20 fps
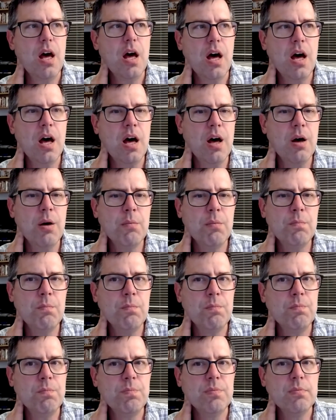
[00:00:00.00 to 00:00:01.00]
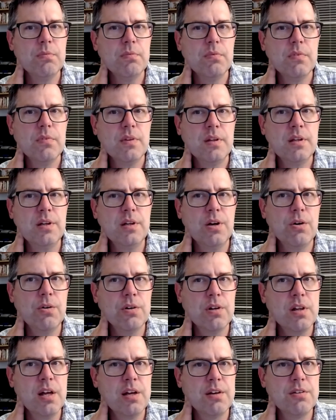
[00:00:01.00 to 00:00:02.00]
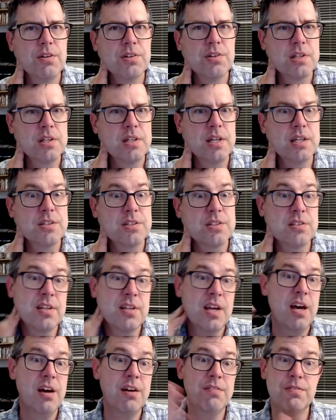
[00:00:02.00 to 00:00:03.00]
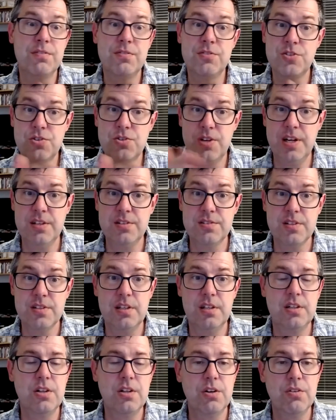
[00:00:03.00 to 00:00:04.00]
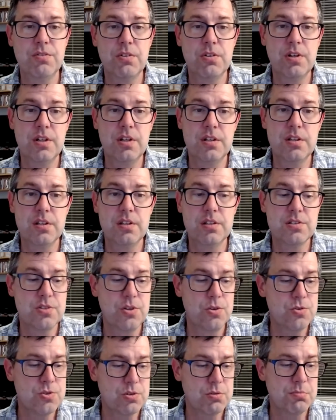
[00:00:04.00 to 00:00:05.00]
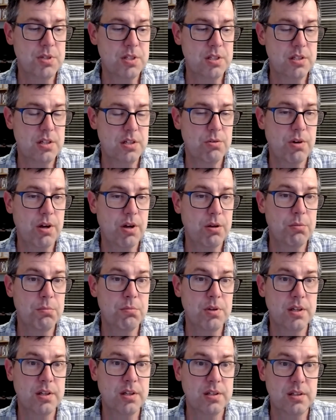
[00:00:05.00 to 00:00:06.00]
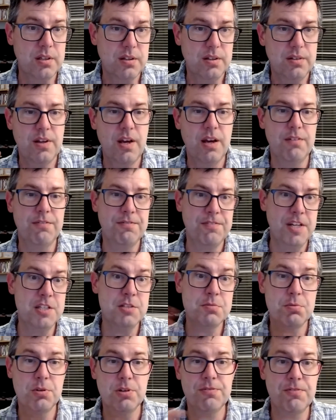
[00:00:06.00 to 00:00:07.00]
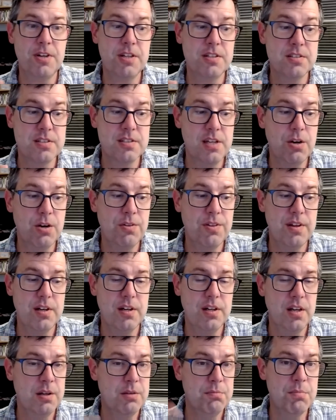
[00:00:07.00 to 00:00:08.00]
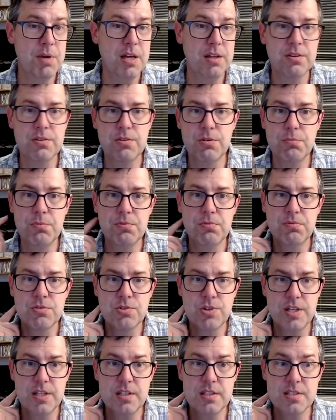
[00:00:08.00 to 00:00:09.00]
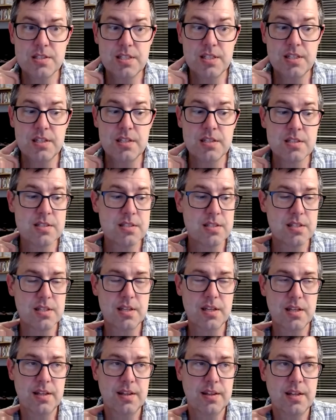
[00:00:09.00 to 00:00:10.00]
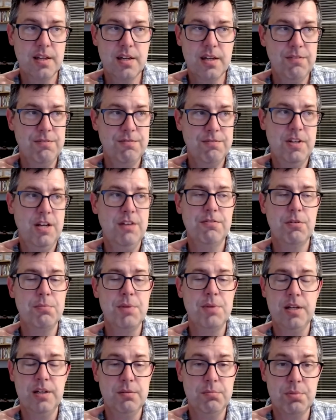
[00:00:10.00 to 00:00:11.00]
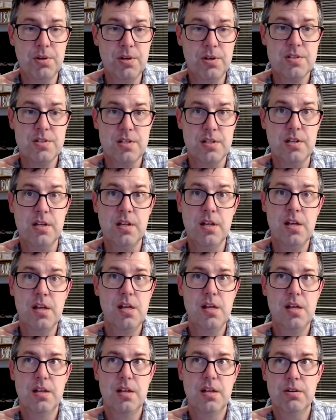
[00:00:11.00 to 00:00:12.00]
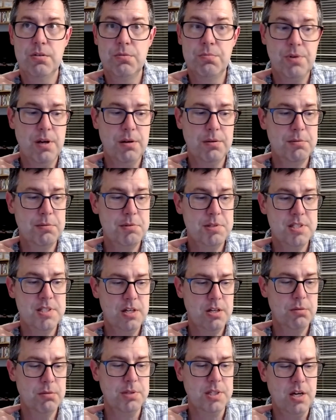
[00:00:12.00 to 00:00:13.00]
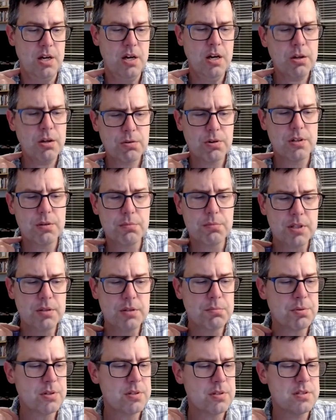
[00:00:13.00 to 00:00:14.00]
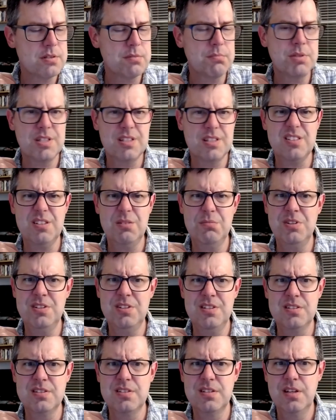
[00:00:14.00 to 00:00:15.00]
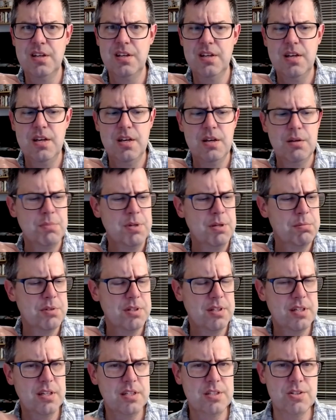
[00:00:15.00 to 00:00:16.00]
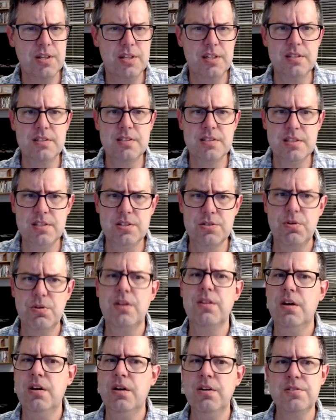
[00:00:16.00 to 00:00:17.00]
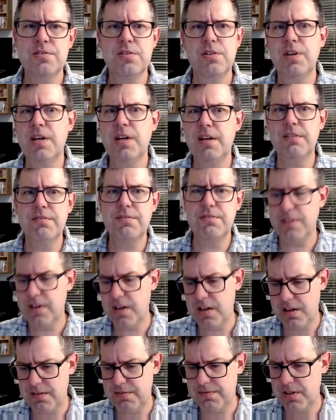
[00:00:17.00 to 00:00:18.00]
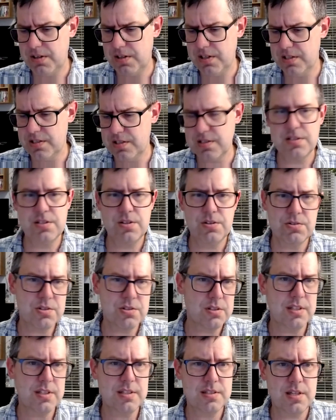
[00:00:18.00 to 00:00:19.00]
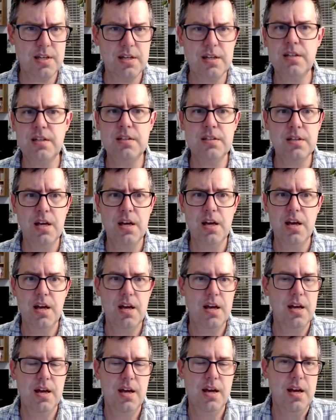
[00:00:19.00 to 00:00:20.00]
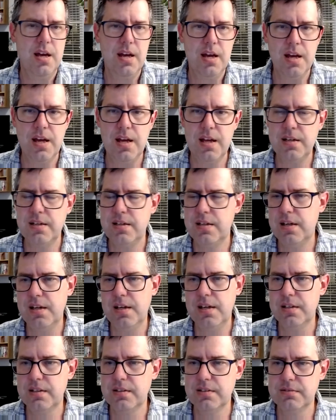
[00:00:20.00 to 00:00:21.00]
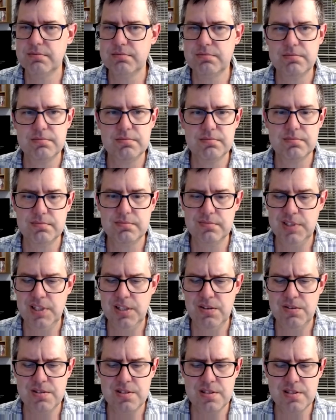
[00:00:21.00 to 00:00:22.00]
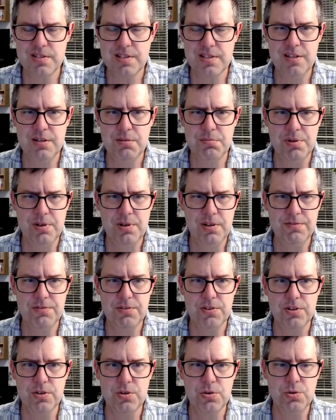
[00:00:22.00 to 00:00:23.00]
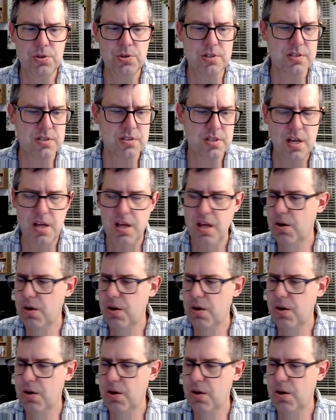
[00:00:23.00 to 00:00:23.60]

And a lot of those connections have translated over into the social media realm. Like I have Facebook friends now that I met through trading zines that I've never met in person. It would probably be terribly awkward to meet in person because some of these people that I traded zines with also have various social anxiety. And, it's kind of par for the course.